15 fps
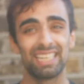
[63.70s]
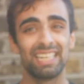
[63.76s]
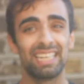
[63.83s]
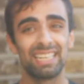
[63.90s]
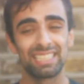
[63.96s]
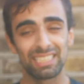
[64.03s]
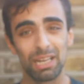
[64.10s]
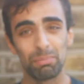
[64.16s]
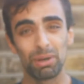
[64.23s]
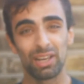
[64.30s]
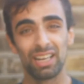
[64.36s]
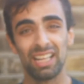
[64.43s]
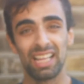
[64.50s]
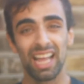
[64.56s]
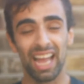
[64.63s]
and in the
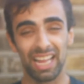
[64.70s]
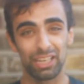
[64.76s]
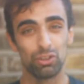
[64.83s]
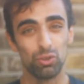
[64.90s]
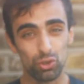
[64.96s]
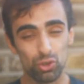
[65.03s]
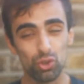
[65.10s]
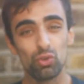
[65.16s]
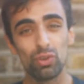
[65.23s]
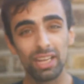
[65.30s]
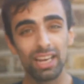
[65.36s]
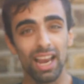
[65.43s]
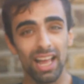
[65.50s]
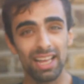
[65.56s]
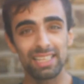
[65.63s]
stomach. And you do
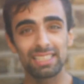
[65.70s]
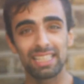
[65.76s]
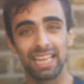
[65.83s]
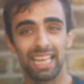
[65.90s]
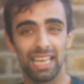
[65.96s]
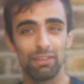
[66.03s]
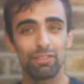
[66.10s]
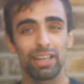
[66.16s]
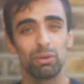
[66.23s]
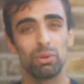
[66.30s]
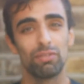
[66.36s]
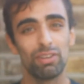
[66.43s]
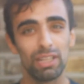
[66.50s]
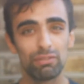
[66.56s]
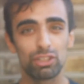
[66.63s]
realize that even
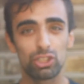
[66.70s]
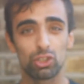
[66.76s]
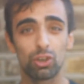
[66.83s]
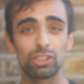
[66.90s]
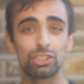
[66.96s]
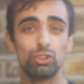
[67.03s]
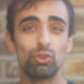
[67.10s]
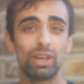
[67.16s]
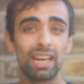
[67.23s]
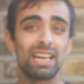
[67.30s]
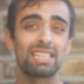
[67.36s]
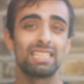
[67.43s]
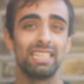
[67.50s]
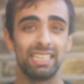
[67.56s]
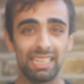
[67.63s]
with liver shots, you can
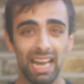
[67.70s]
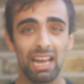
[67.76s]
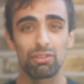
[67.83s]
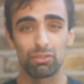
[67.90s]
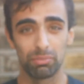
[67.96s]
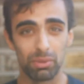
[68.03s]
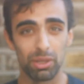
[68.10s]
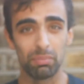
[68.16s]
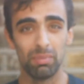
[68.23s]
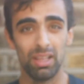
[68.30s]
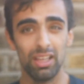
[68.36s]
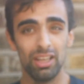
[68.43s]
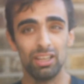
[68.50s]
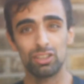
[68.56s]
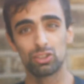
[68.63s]
actually die from them.
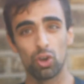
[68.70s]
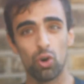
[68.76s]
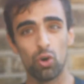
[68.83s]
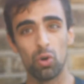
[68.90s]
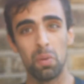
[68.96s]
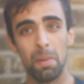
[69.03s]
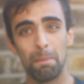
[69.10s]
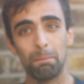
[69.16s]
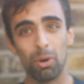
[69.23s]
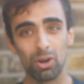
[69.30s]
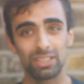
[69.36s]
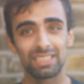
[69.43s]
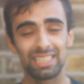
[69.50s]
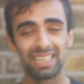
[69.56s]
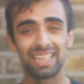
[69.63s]
So
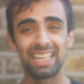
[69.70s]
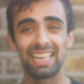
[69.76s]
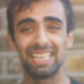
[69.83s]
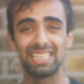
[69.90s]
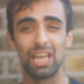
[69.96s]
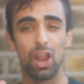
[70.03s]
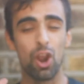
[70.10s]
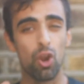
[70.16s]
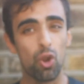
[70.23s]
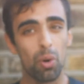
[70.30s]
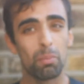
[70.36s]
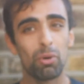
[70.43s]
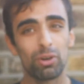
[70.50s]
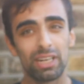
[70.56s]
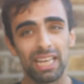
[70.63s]
boxing is a
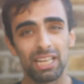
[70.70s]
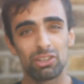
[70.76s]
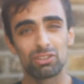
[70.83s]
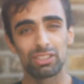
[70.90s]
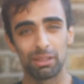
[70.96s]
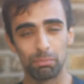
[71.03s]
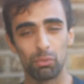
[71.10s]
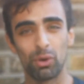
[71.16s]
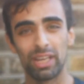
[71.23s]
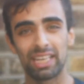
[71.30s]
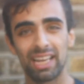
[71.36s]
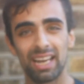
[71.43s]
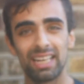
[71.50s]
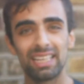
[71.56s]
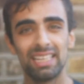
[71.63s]
lot more dangerous than Muay
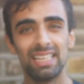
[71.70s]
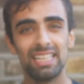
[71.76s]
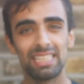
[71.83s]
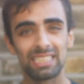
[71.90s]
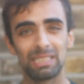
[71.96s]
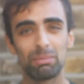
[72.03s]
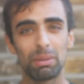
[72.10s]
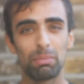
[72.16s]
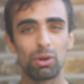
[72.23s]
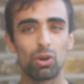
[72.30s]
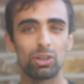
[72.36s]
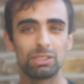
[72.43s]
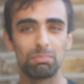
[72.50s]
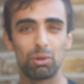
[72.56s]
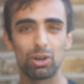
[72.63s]
Thai, simply
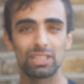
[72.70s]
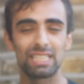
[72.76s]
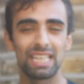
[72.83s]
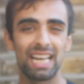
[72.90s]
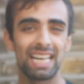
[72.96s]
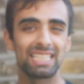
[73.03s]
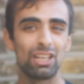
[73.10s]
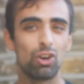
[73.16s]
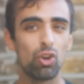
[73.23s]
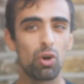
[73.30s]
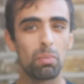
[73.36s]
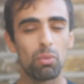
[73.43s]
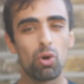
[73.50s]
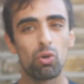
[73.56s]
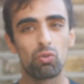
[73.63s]
because boxing has a
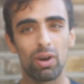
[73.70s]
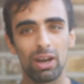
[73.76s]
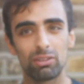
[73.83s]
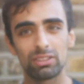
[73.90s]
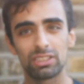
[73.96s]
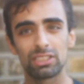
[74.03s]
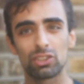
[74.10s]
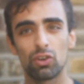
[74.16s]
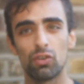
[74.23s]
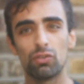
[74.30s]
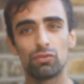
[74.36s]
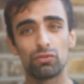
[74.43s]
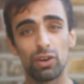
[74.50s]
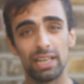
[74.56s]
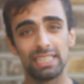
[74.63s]
lot more rounds
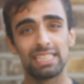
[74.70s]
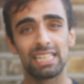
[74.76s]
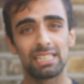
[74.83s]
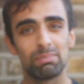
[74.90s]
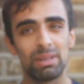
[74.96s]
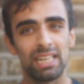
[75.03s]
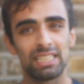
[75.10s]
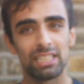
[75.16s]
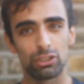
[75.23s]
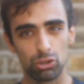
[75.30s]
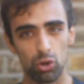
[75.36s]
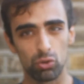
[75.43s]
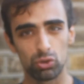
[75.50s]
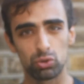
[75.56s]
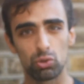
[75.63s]
of 36 minutes in
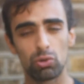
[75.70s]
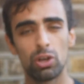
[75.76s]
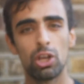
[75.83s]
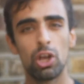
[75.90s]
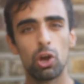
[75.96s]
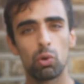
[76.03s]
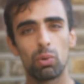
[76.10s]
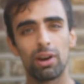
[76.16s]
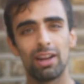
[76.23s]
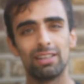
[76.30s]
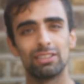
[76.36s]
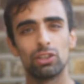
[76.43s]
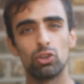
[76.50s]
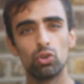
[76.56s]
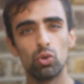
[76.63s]
total,
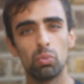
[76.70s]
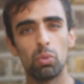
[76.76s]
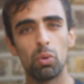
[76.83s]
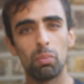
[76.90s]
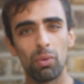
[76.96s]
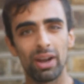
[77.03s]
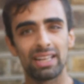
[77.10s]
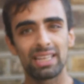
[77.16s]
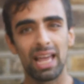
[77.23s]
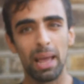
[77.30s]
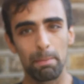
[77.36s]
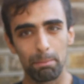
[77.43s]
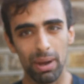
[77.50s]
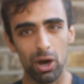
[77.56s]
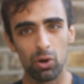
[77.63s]
whereas a normal Muay
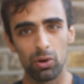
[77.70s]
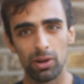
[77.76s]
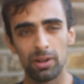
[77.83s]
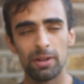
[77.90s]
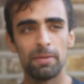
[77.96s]
Thai bout